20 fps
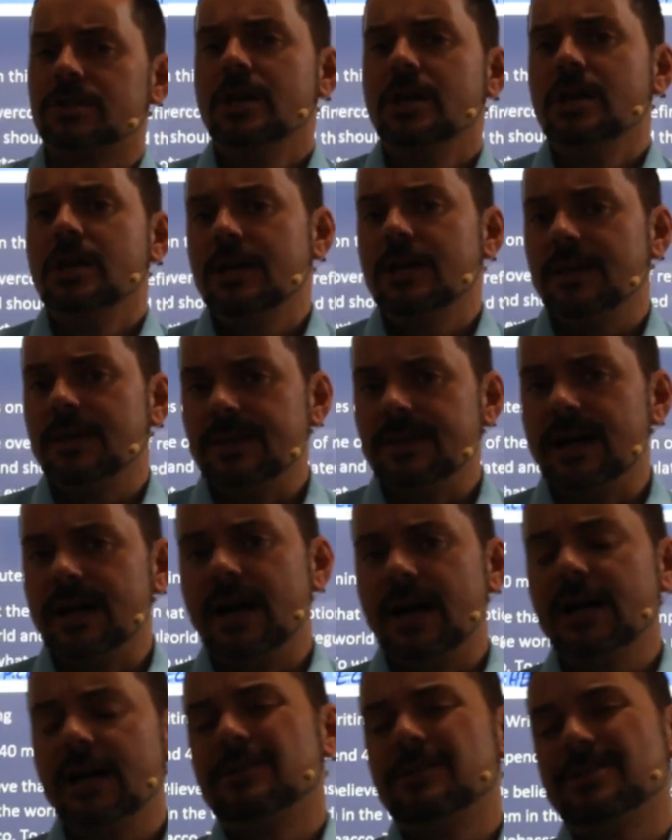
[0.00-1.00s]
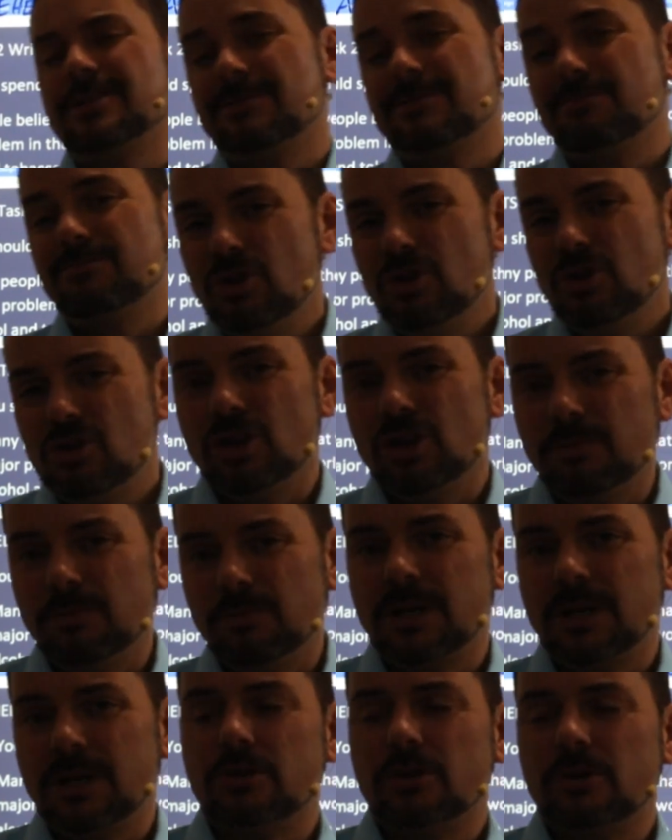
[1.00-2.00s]
In the IELTS, you should be
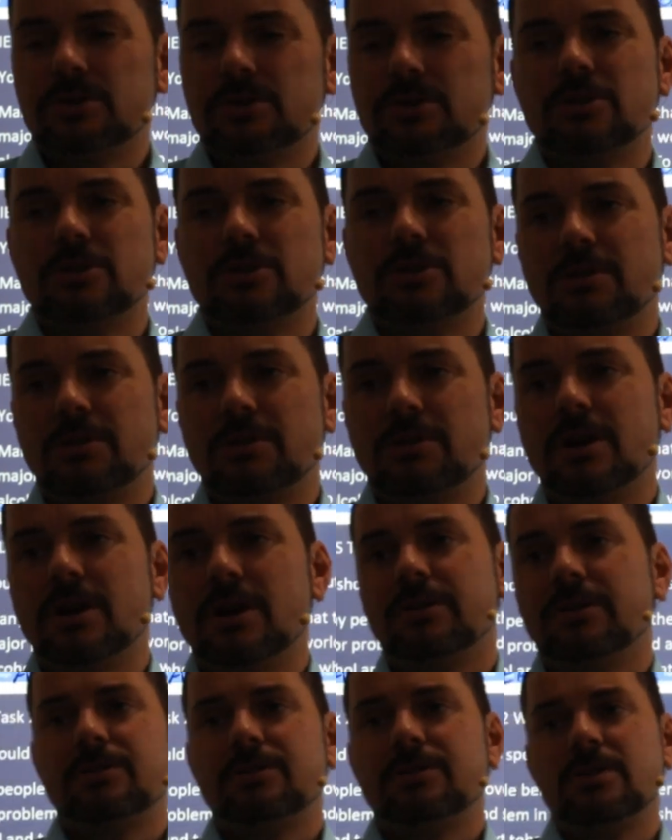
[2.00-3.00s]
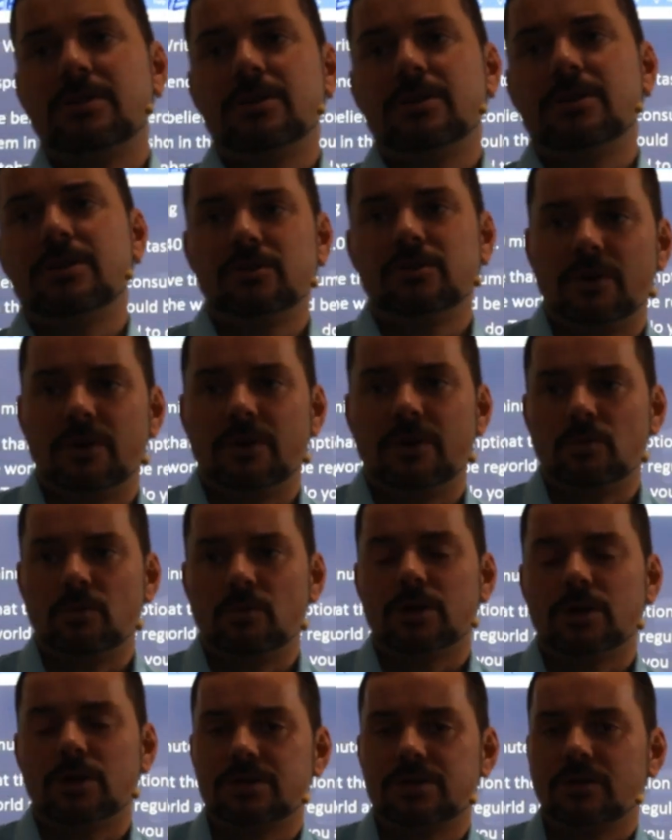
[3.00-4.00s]
closer to 300, 320
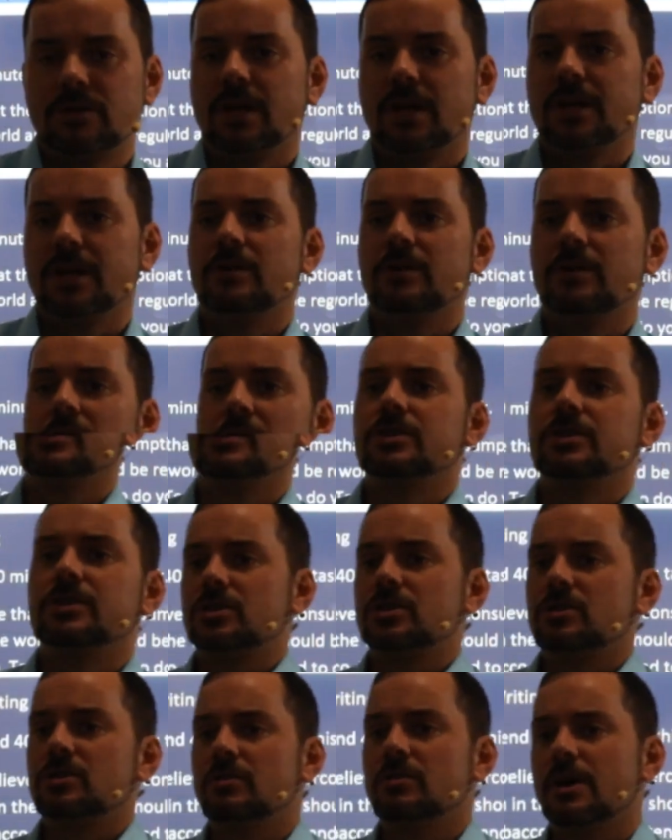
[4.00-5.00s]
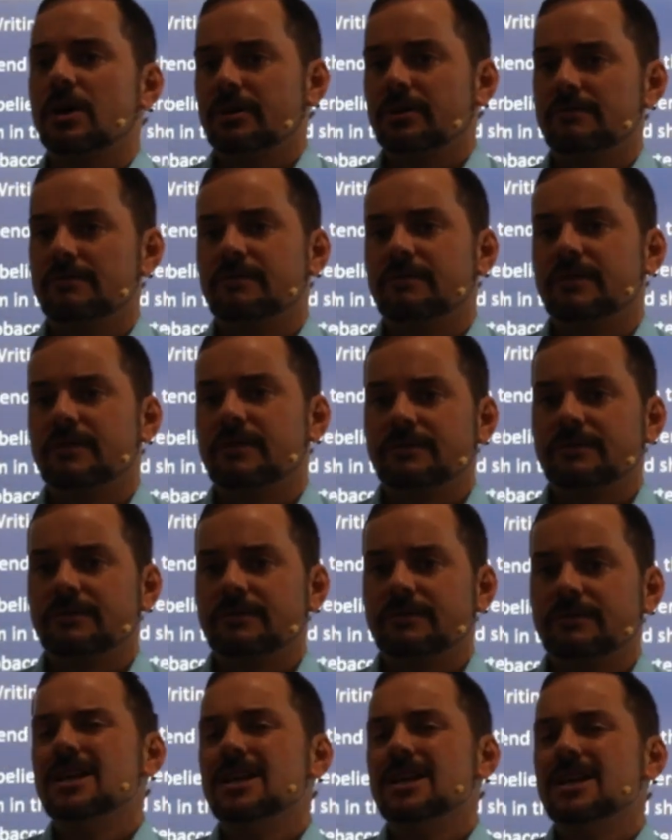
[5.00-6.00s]
words, okay? Not just 250.
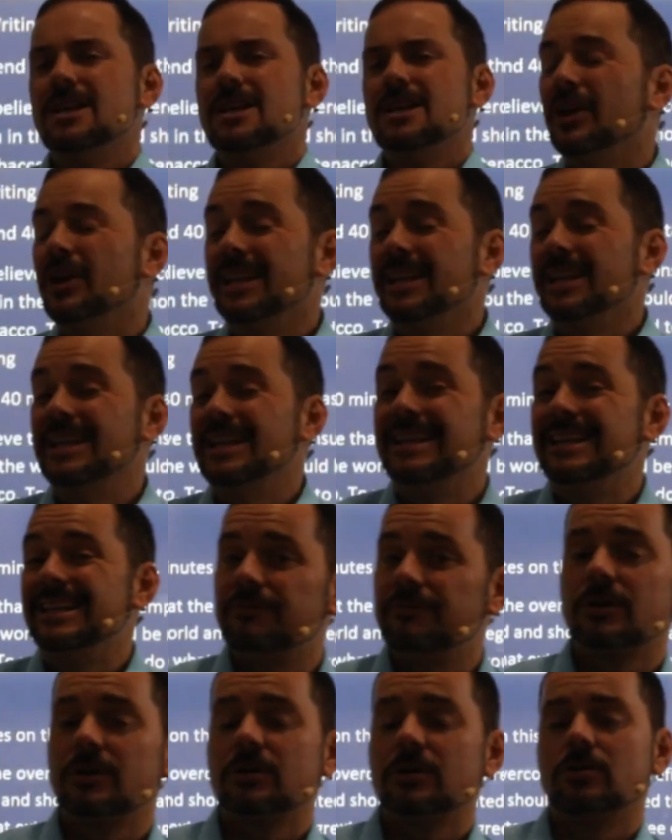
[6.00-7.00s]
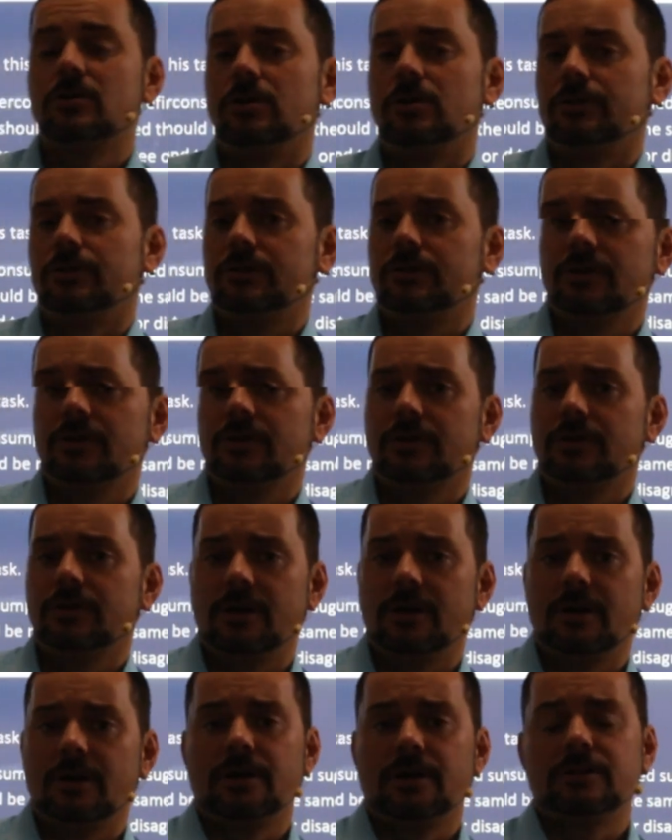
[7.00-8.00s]
It's very difficult
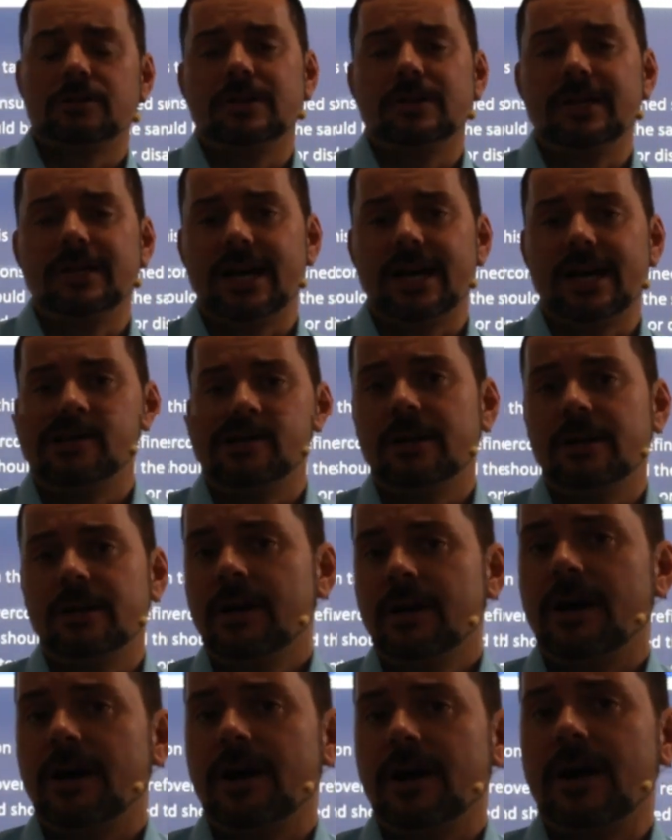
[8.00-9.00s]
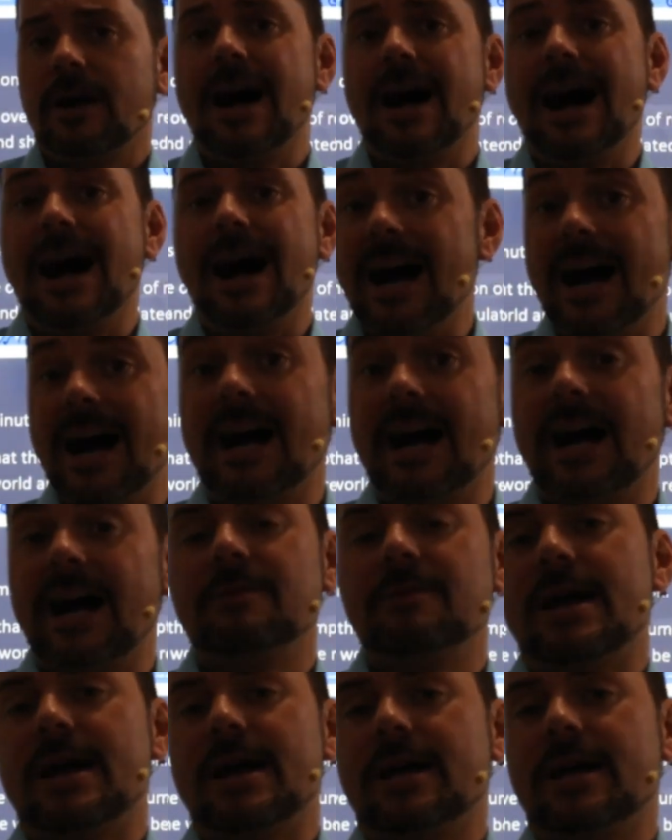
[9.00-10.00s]
to get a high
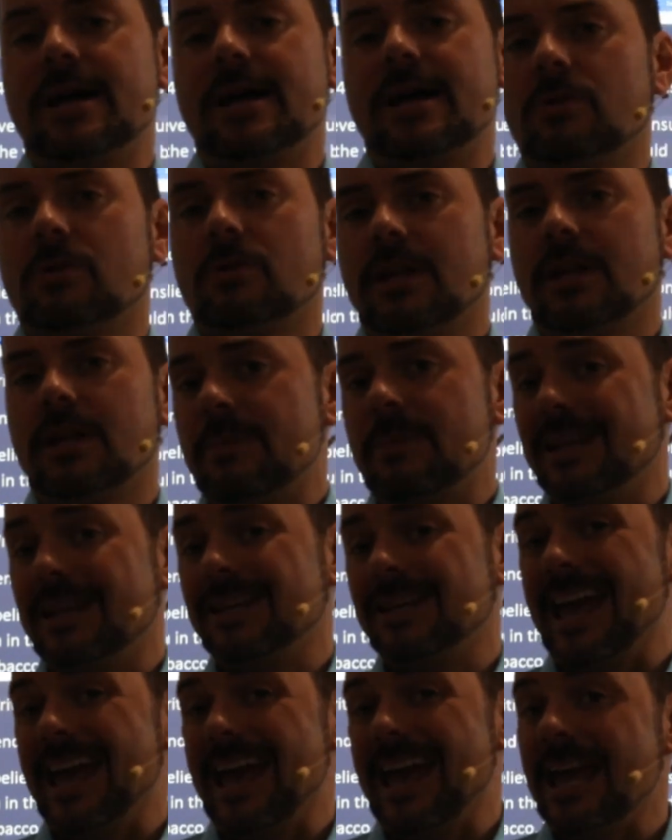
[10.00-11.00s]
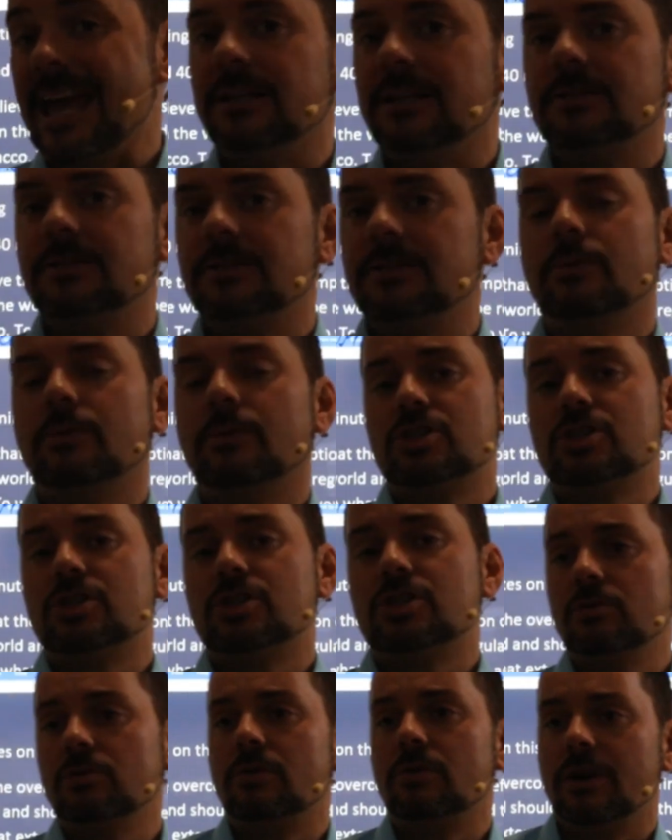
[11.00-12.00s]
band score like band 8 with just
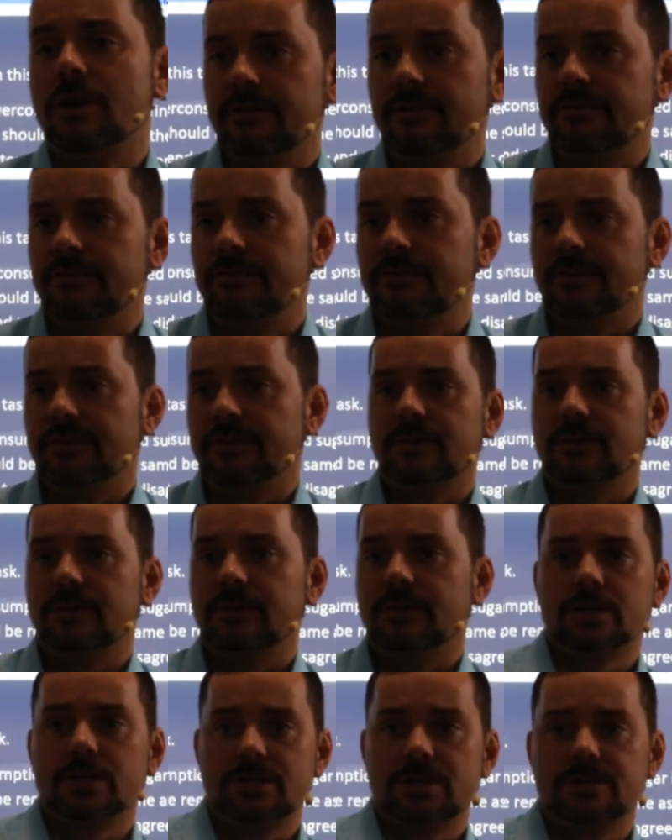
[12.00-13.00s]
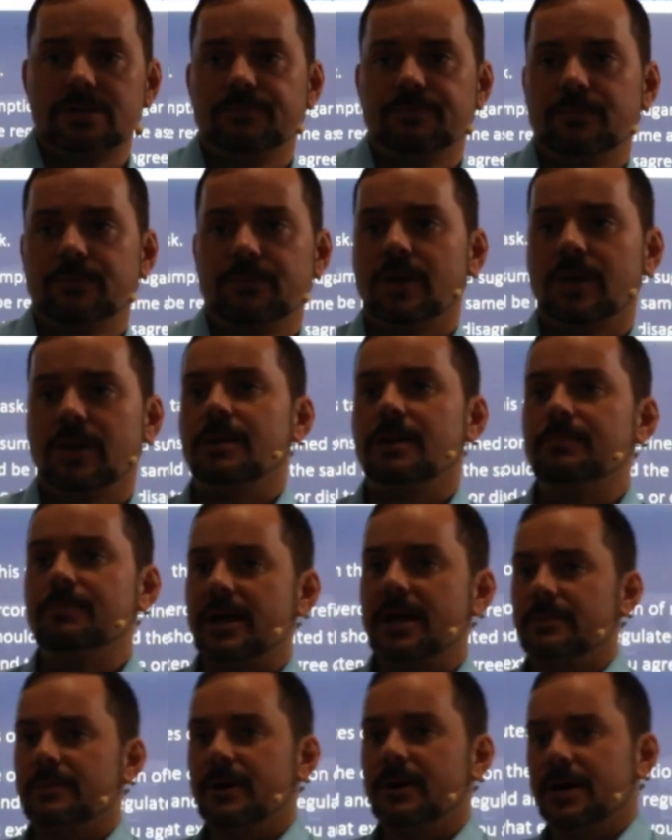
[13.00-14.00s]
250 words. Okay, keep that in
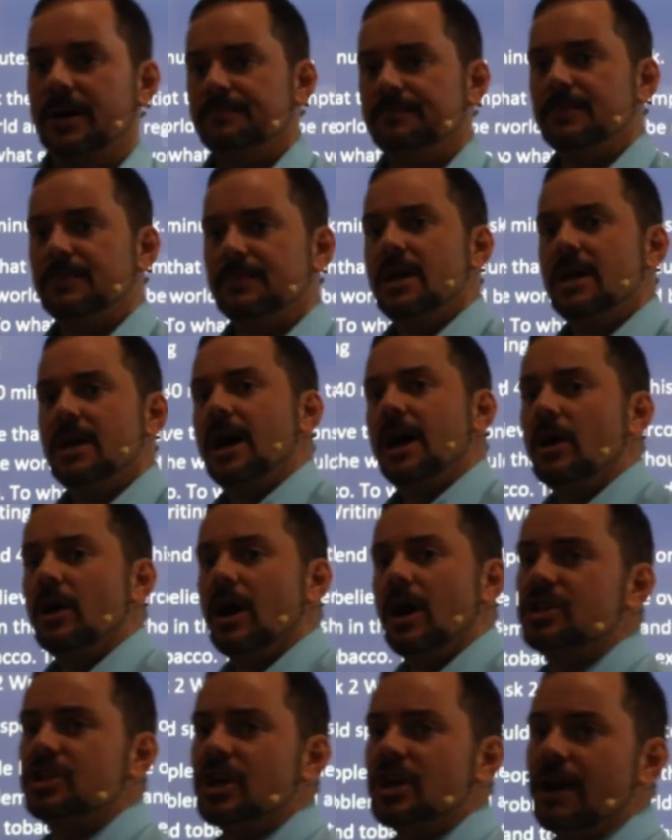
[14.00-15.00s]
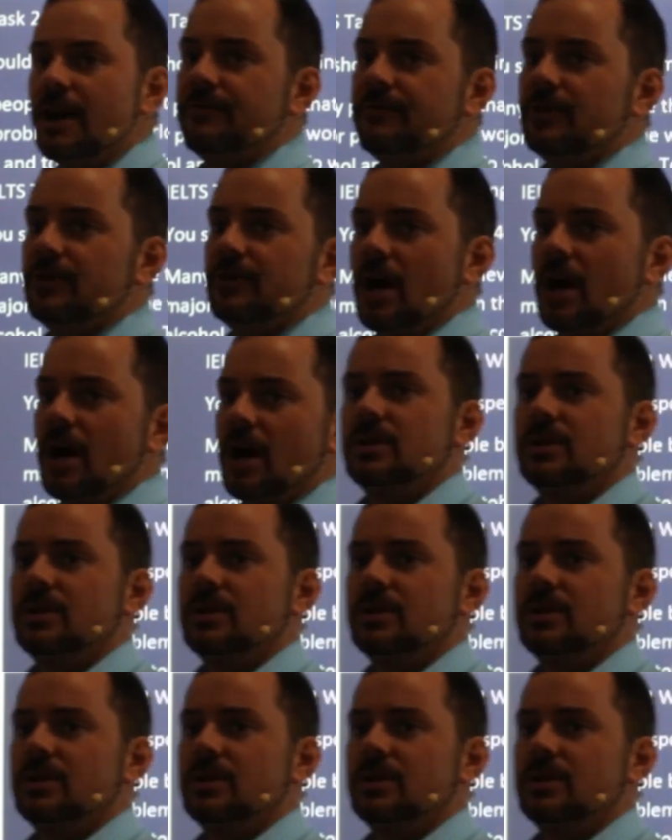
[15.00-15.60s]
mind. Hi, Raj. Hi, Ferdavs. Good to